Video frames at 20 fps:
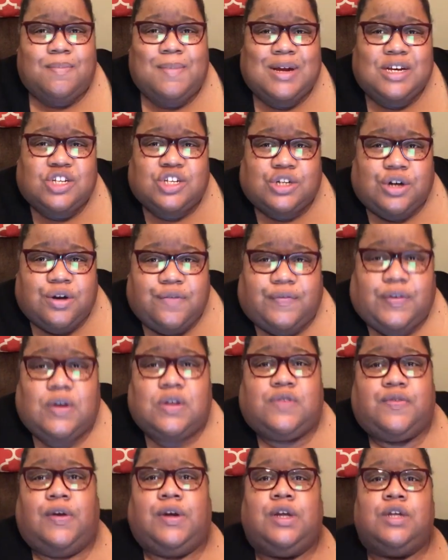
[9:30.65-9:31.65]
The shirt
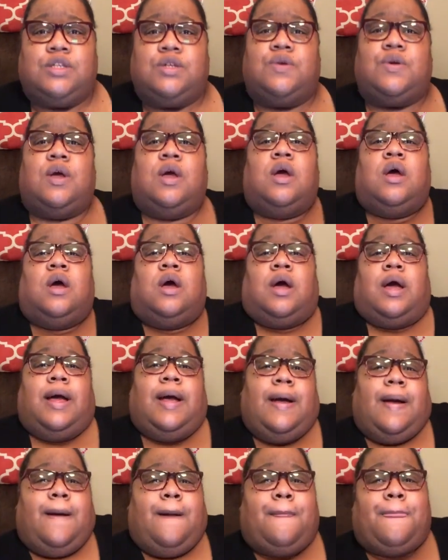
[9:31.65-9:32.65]
feels funny too.
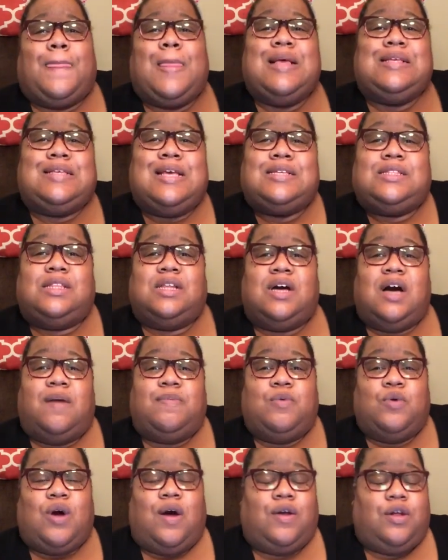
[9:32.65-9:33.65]
Um, it says
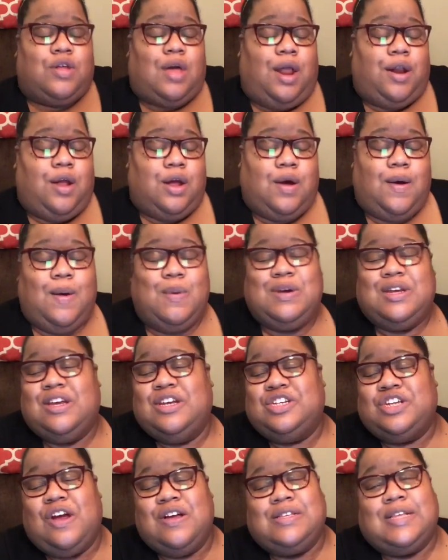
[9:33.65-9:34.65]
love more. I'm not going. What did
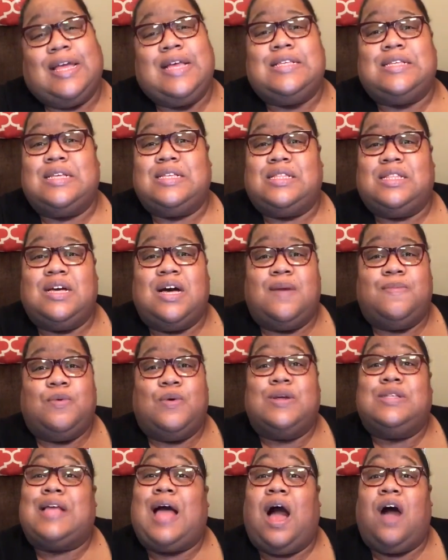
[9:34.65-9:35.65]
your shirt say? It says love
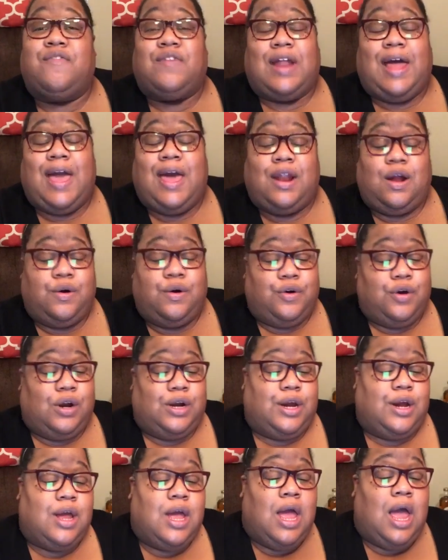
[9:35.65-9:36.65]
more. It's the outfit I had on
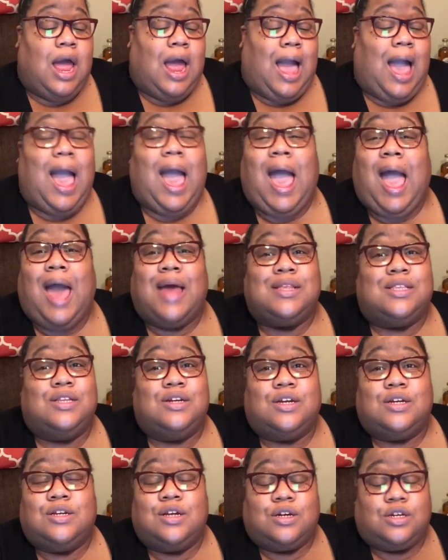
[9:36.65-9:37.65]
earlier. I
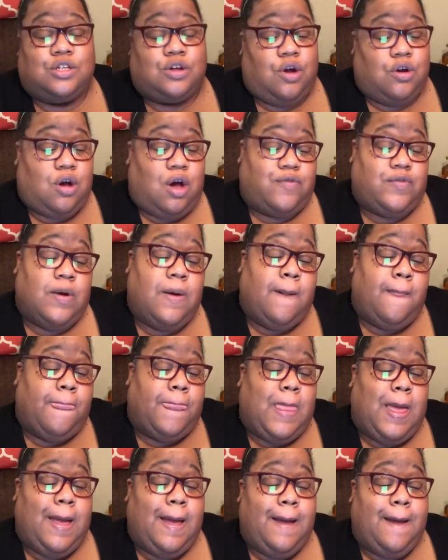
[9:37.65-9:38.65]
took, took the skirt off.
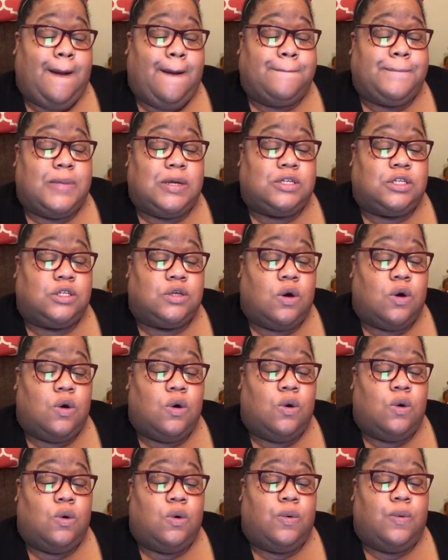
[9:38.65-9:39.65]
Um,
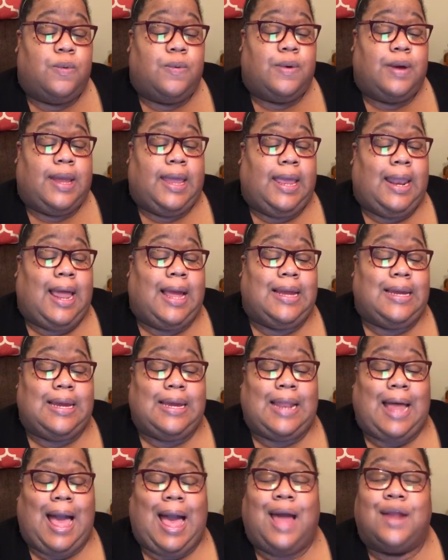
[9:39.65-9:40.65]
so he like,
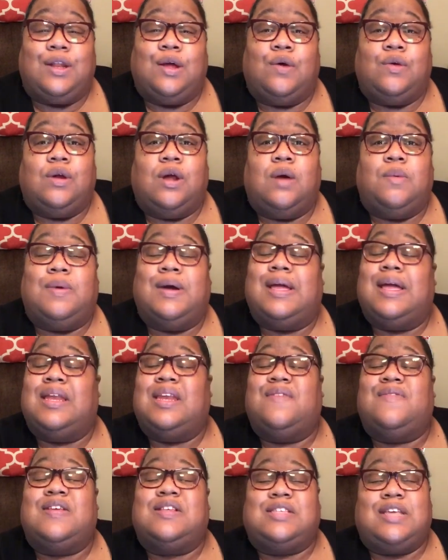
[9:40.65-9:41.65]
again. I don't know what
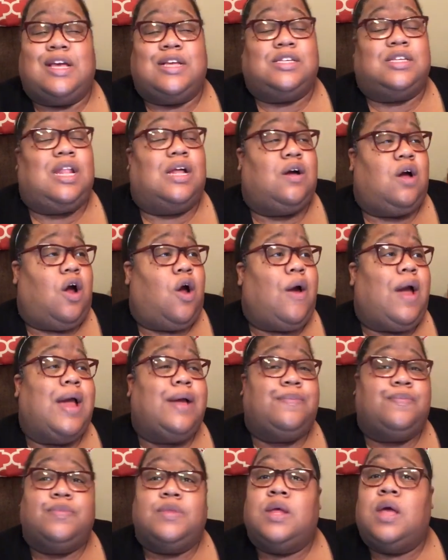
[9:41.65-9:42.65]
any of this is. She like, all
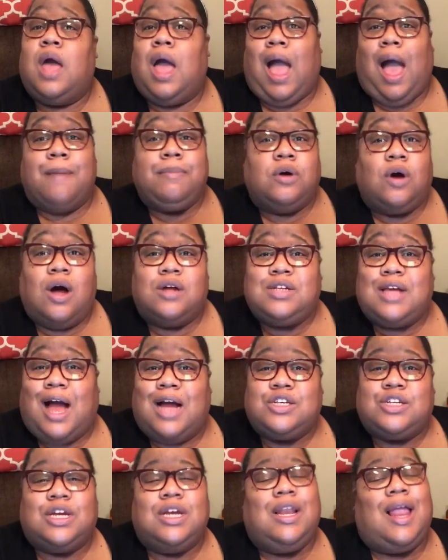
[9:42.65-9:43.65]
right, I'm gonna
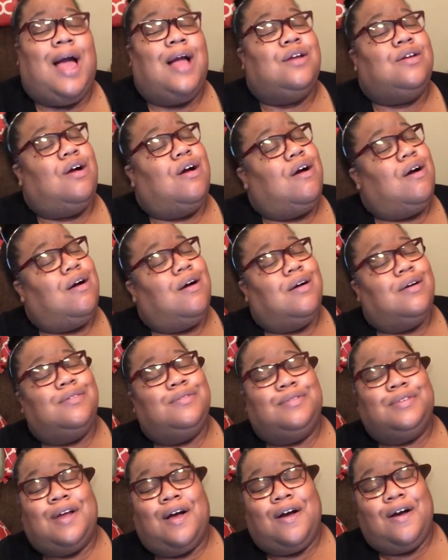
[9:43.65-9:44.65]
call Tasha. He like, nah,
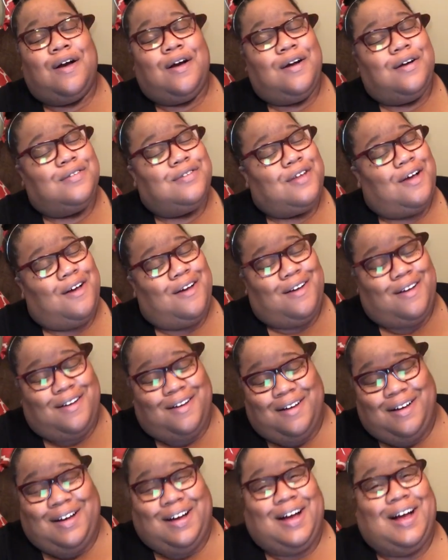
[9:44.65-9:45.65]
nah,
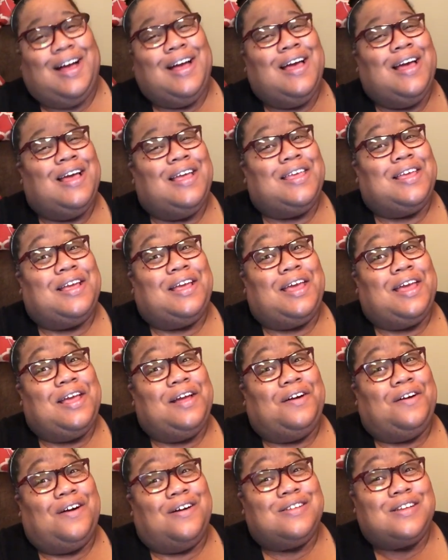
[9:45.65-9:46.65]
nah, you
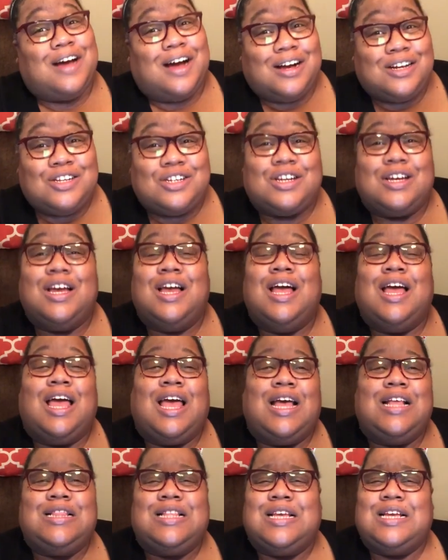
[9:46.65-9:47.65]
can't call Tasha.
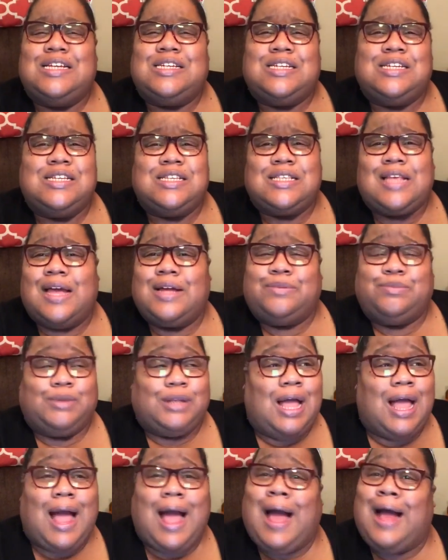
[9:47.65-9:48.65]
And then she's like,
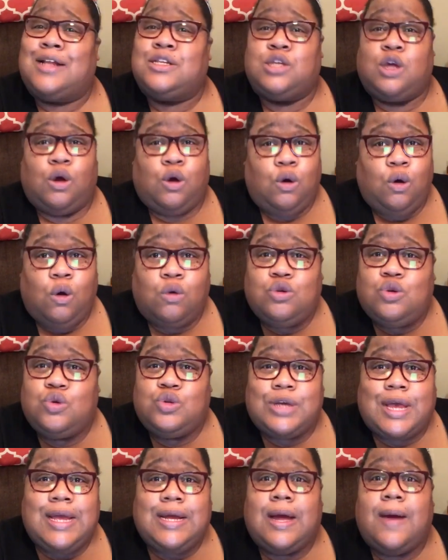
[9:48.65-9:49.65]
I told you,
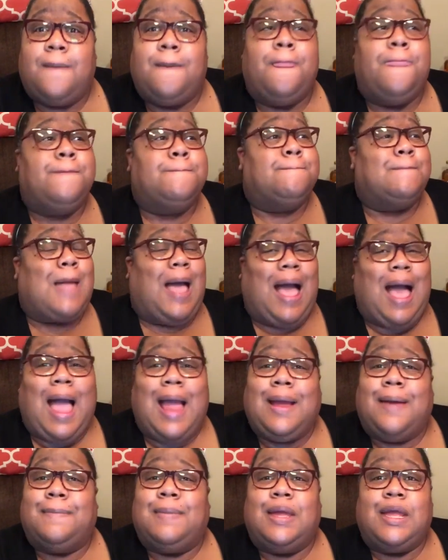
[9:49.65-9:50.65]
Jacob,
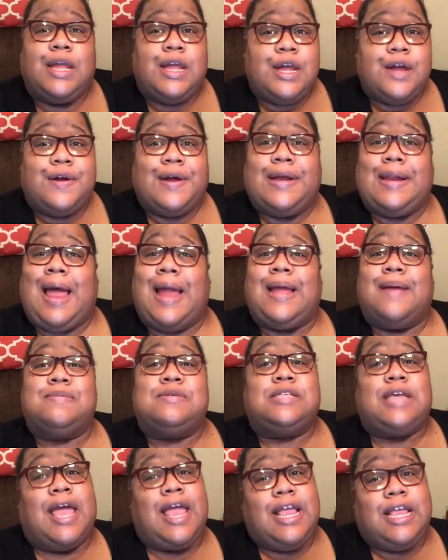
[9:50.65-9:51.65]
I am here and I am
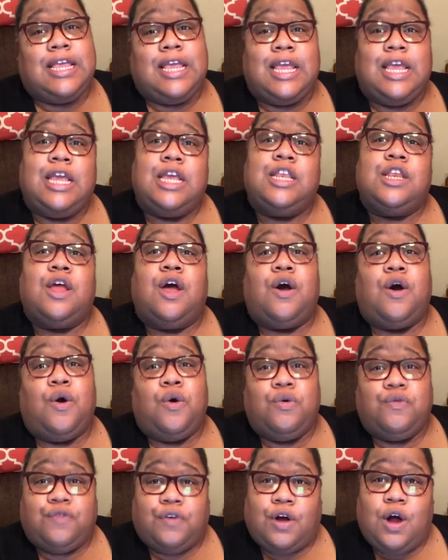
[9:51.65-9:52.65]
taking
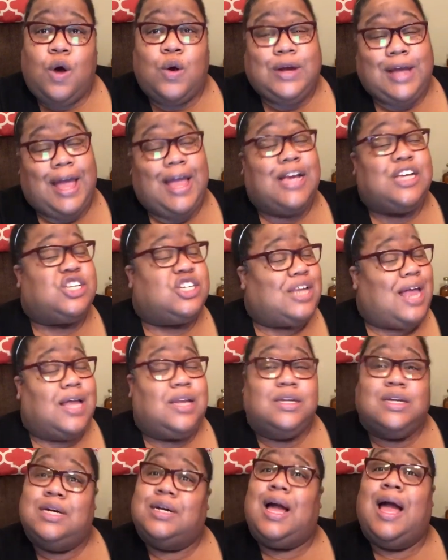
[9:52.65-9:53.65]
over. Okay? She's like,
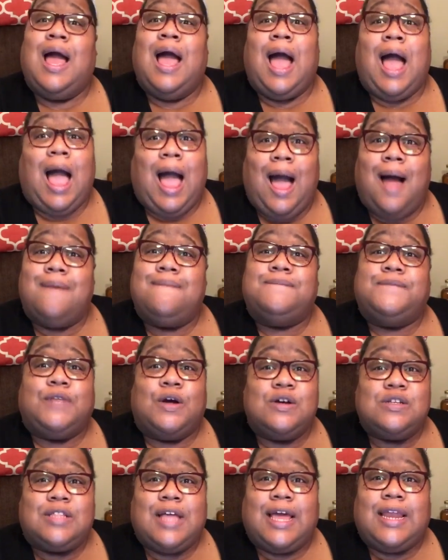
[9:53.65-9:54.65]
look, I'm
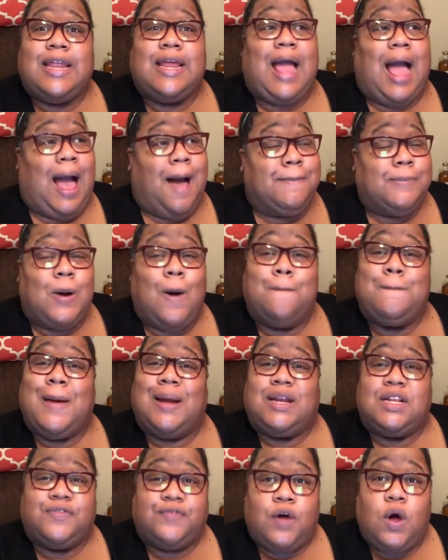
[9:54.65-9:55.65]
first lady. I'm gonna
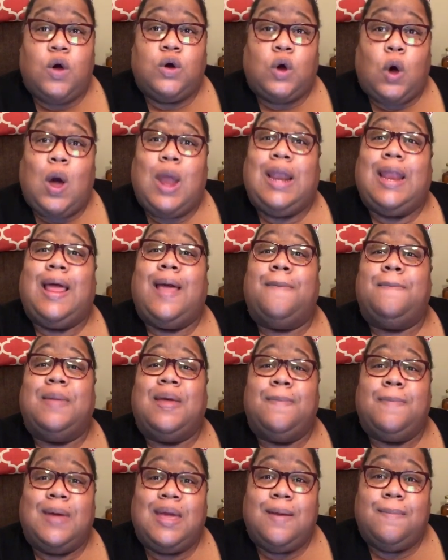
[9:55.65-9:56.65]
make this phone call. Let
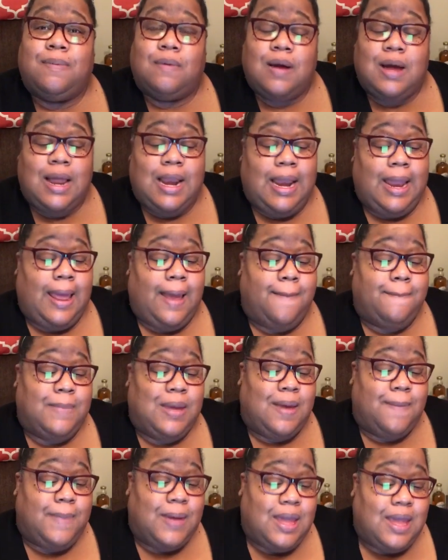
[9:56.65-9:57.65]
me be, bruh. Let
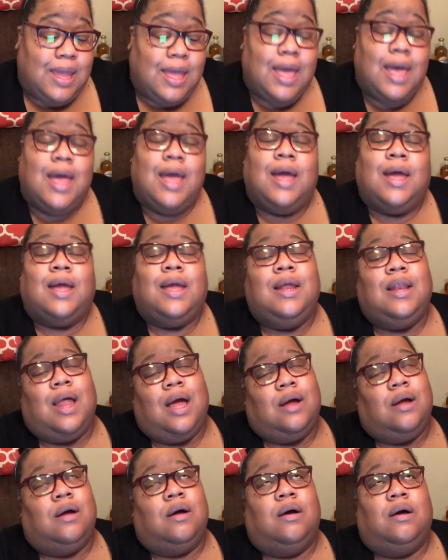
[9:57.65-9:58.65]
me be. He
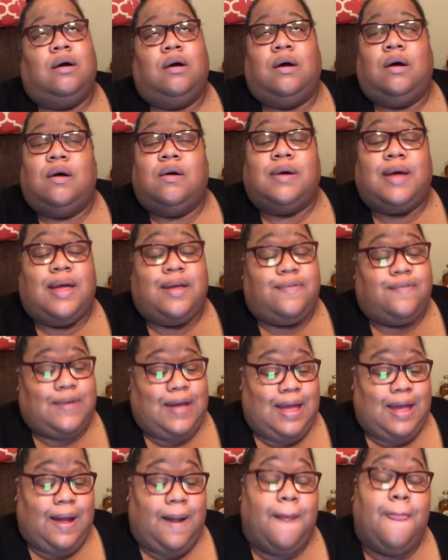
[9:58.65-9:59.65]
like, oh, okay,
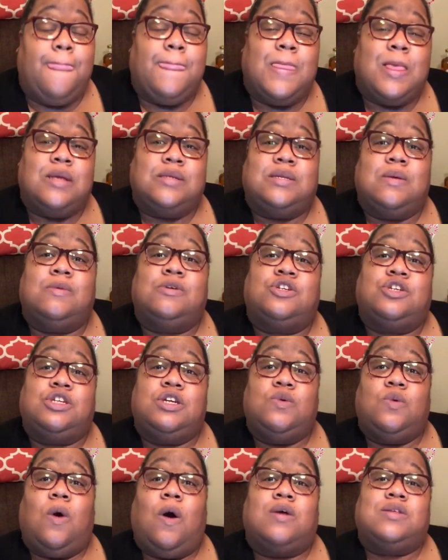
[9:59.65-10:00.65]
fine. So when
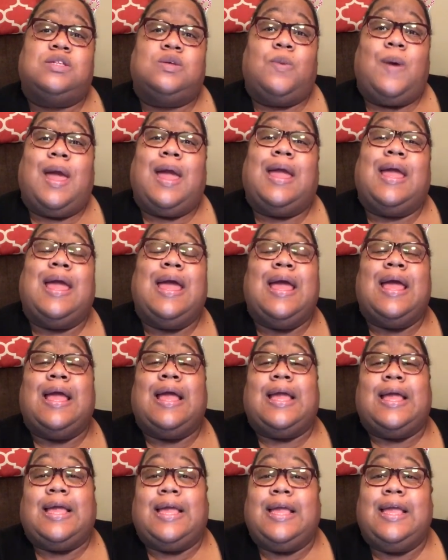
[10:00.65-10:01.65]
she walks away,
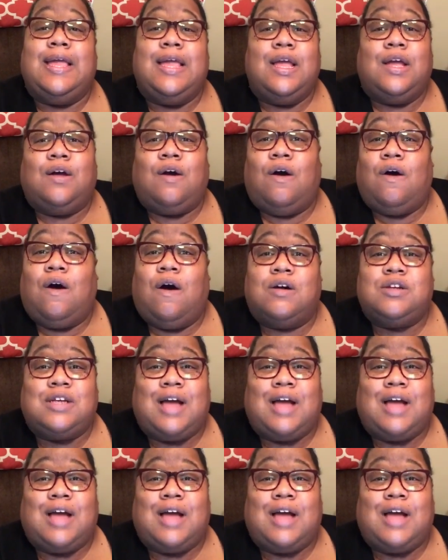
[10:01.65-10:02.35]
he called